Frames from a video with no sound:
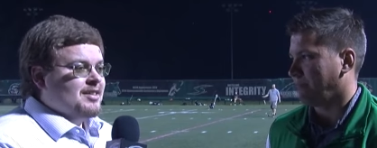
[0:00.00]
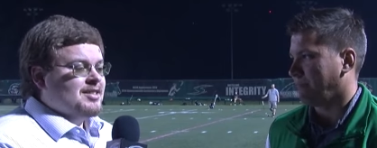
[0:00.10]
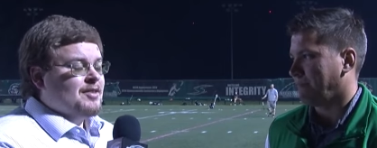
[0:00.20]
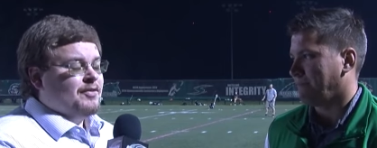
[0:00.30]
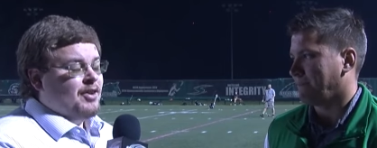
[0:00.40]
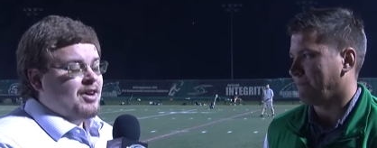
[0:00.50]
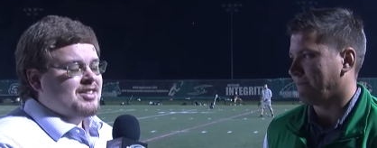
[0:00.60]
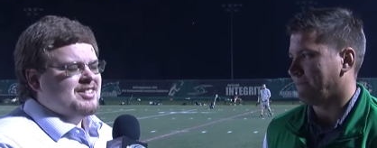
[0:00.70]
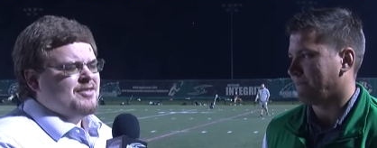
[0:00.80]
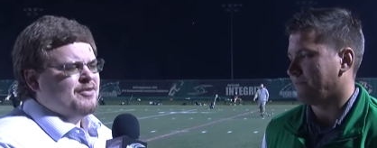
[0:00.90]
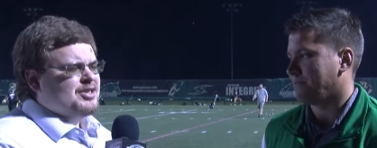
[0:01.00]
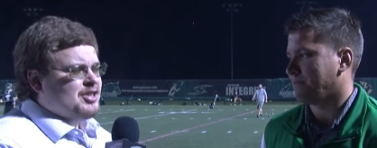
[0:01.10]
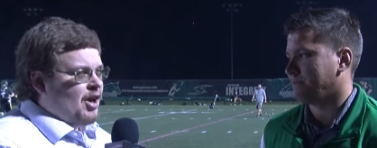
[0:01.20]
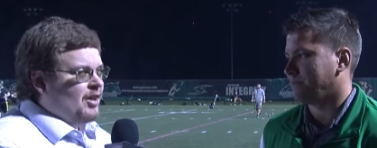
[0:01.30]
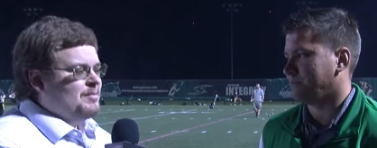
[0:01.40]
Speaker 1: tough loss, tough
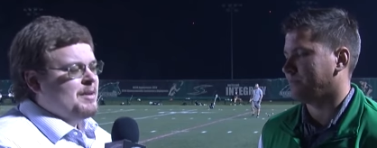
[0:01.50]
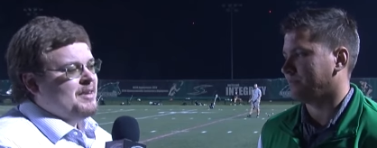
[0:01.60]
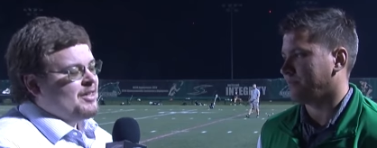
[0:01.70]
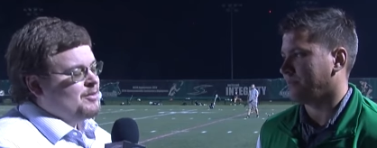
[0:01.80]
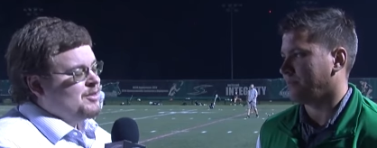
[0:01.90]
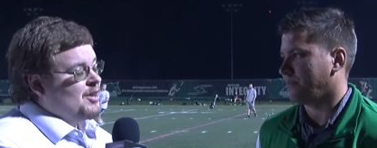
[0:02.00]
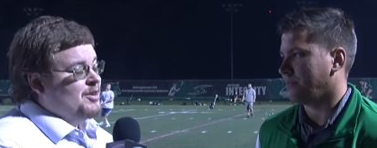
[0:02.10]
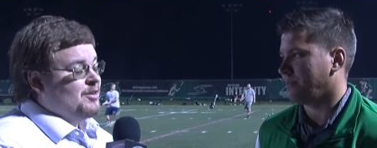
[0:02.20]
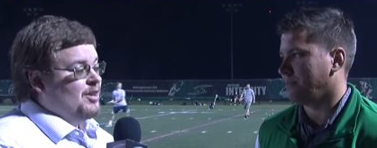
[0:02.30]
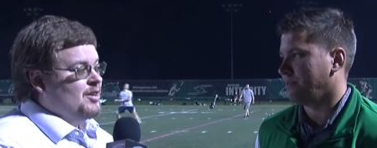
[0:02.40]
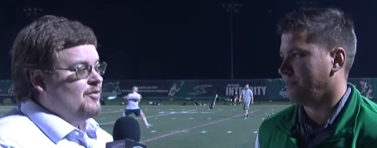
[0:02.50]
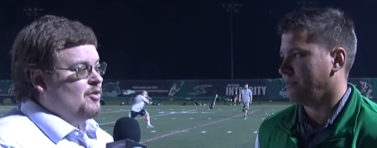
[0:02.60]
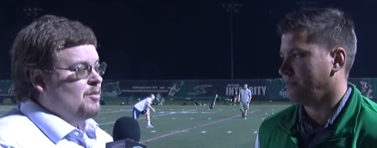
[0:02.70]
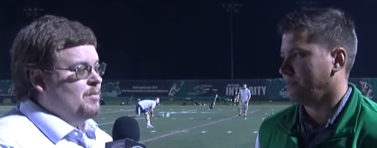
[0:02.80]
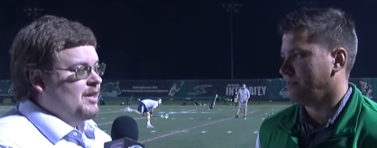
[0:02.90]
result. Maybe not the result you were looking
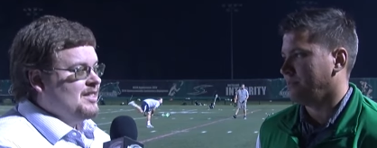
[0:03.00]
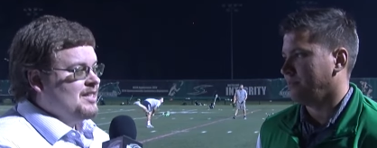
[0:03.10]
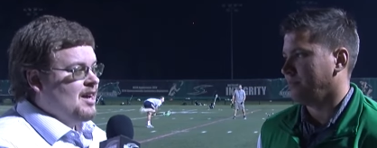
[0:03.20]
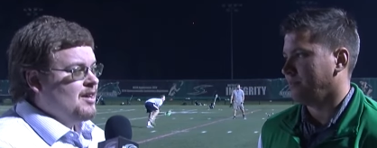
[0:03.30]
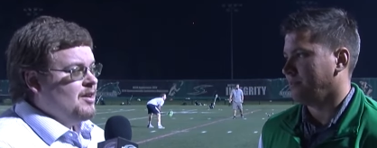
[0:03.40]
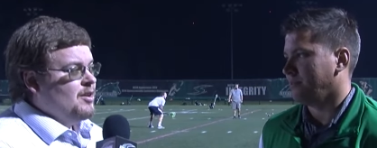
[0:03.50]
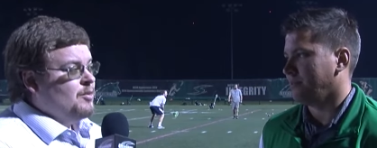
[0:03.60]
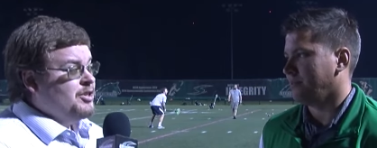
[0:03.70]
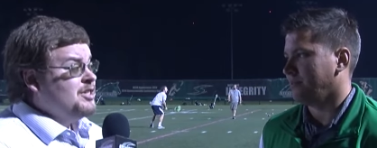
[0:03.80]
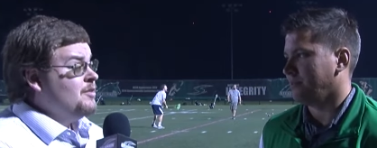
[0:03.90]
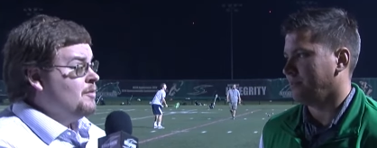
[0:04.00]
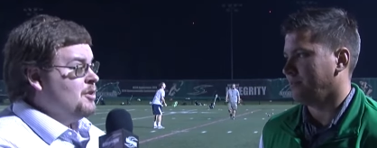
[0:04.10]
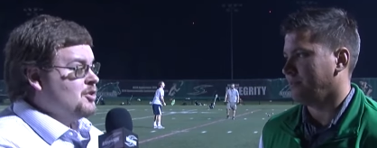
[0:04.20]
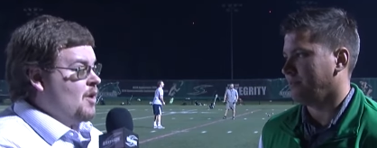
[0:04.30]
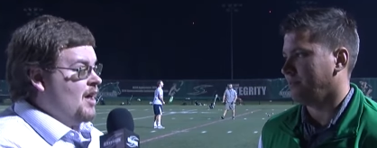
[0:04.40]
for, but uh, what did you see from
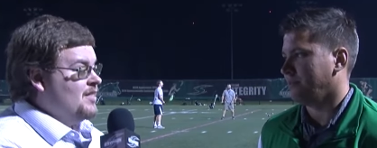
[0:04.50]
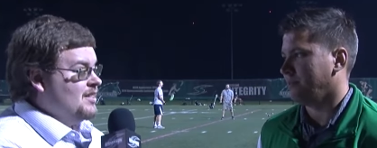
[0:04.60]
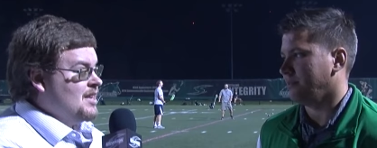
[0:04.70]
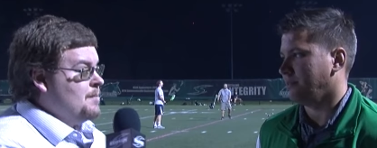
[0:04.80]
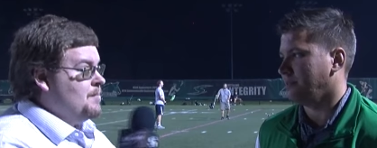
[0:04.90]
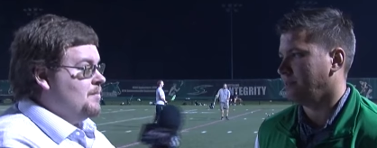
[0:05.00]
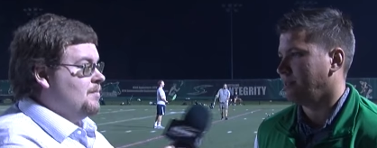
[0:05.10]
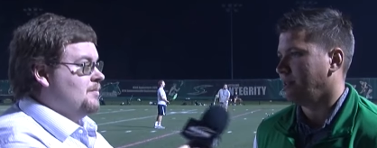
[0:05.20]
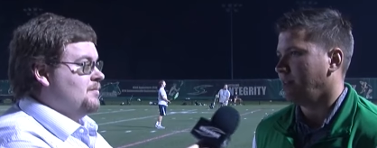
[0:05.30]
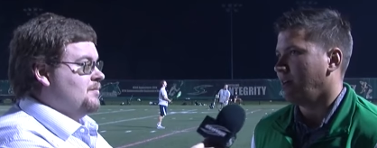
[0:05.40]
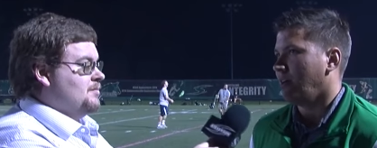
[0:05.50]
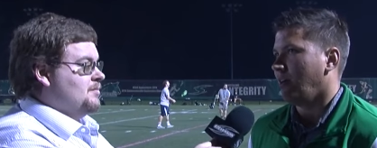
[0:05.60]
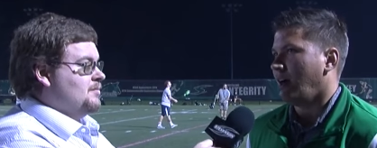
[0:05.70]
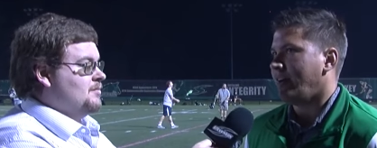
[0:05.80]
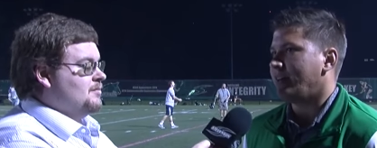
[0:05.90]
your squad in this game?
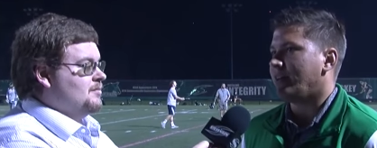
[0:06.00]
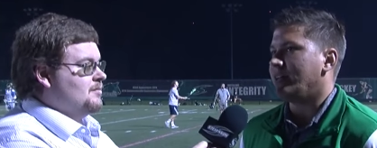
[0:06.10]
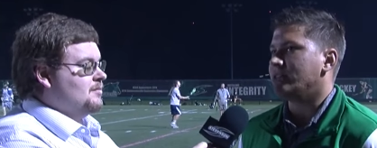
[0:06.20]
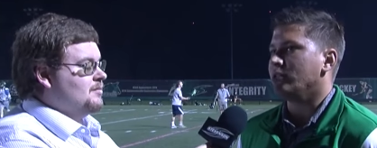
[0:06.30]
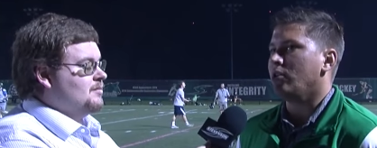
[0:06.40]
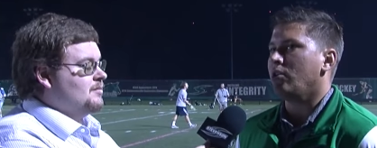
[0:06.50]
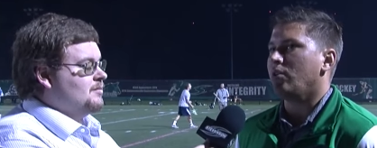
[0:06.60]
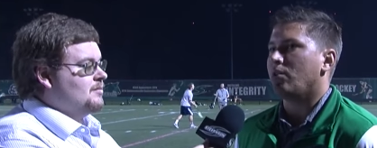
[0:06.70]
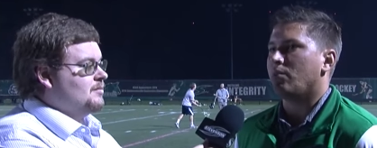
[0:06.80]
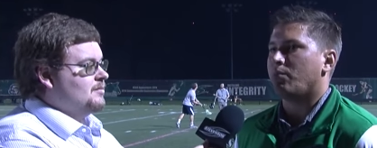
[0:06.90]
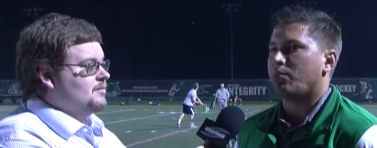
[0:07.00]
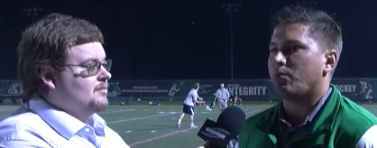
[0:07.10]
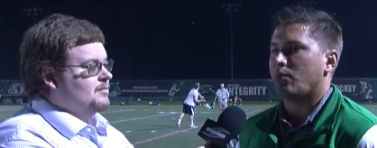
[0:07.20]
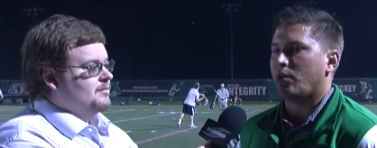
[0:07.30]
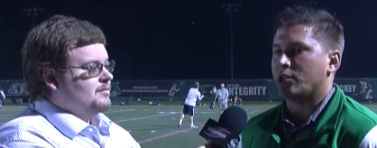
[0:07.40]
Speaker 2: I, I saw
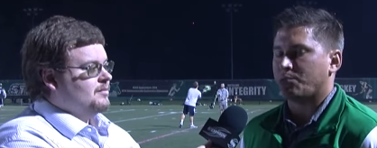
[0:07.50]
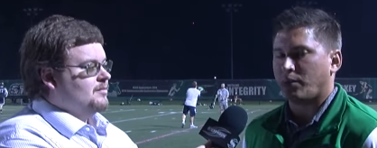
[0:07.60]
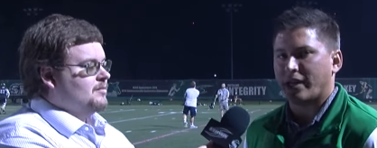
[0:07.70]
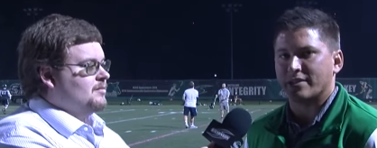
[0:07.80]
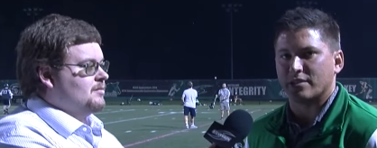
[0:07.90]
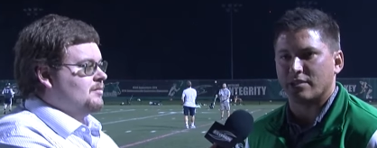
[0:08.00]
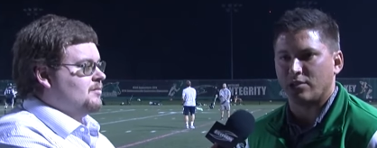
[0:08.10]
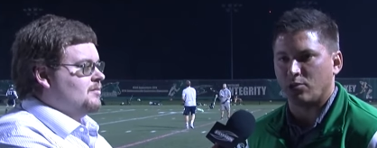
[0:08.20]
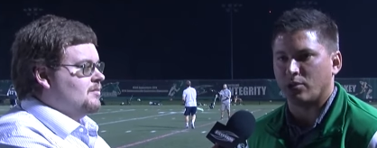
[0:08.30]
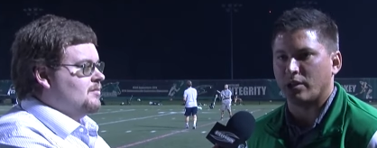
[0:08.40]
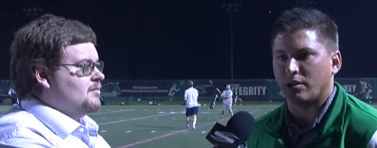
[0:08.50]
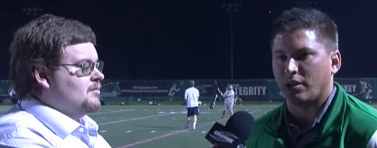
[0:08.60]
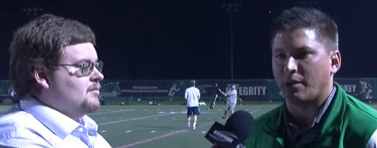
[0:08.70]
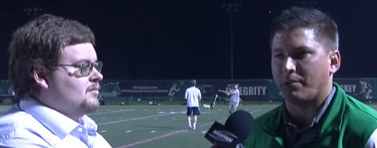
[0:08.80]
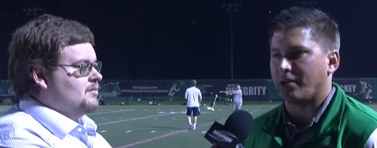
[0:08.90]
us play as a unit a
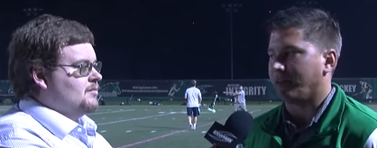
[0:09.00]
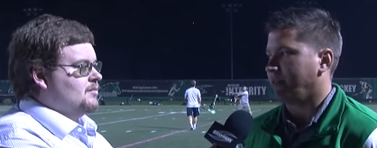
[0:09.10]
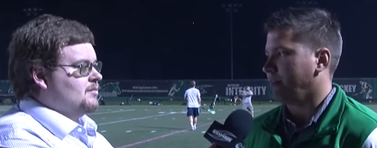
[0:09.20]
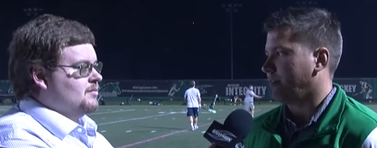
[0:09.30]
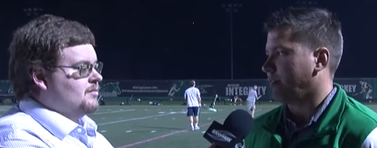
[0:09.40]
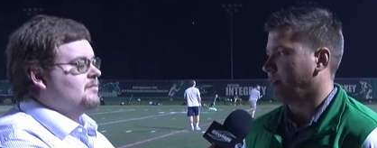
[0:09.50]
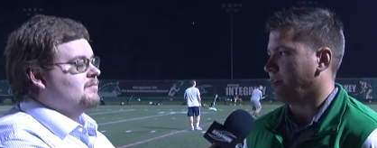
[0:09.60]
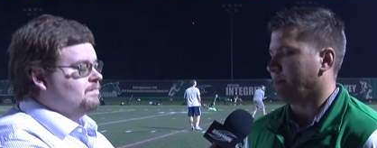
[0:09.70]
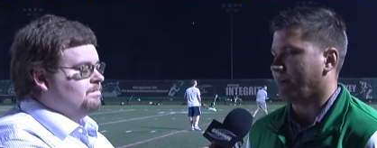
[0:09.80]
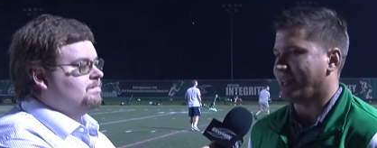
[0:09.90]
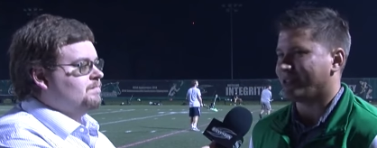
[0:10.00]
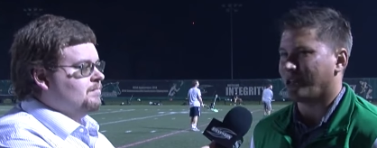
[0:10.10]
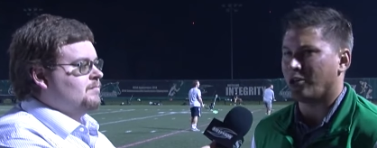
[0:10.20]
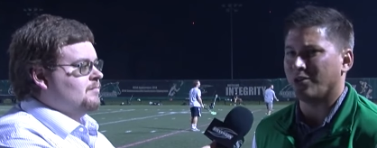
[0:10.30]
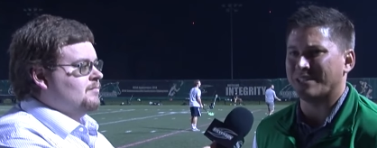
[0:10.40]
lot better. Um, I
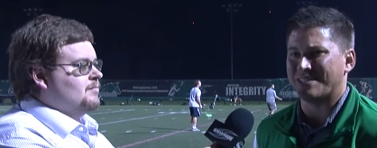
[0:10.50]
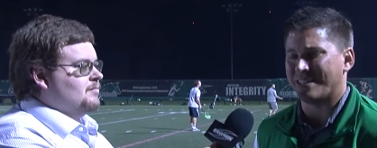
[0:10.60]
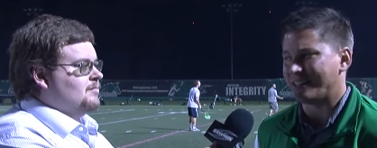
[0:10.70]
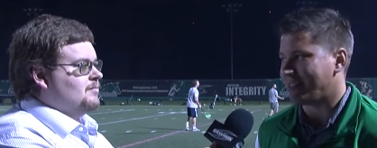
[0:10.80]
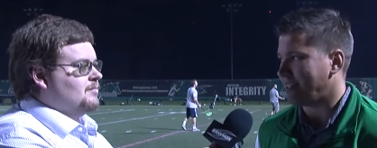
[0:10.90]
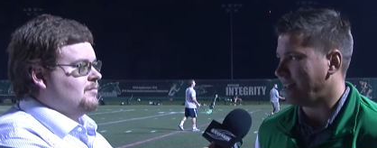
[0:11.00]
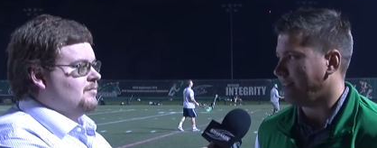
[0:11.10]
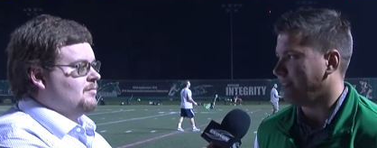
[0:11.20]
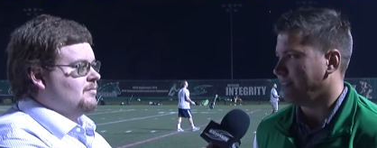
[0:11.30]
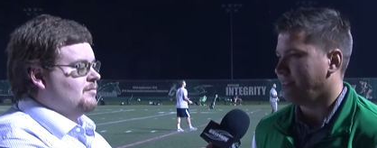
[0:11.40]
saw intensity.